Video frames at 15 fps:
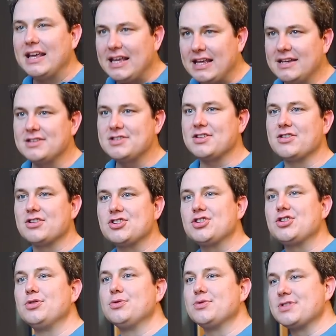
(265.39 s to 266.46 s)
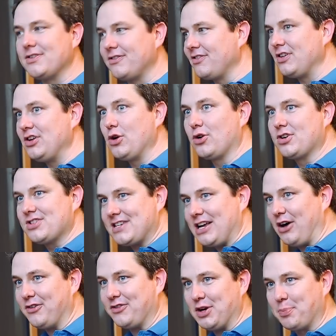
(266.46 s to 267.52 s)
into the shoes of
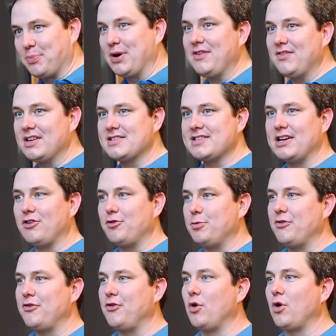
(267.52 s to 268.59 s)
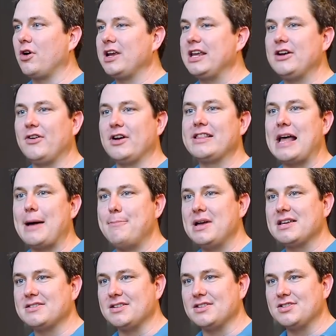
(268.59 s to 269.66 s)
yourself, your previous self, before hearing that
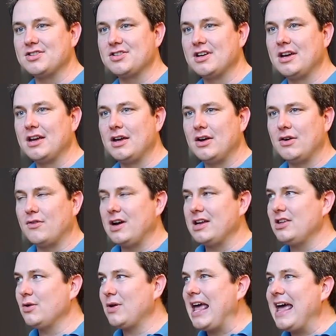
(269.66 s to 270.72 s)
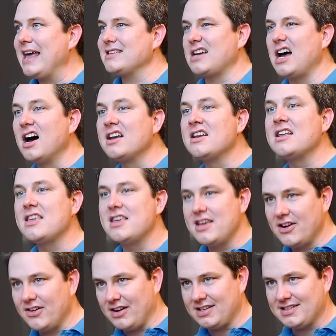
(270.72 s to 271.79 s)
message, right? You can't
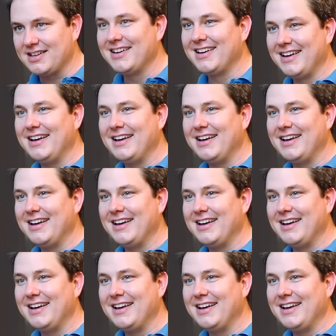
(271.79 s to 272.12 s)
unhear it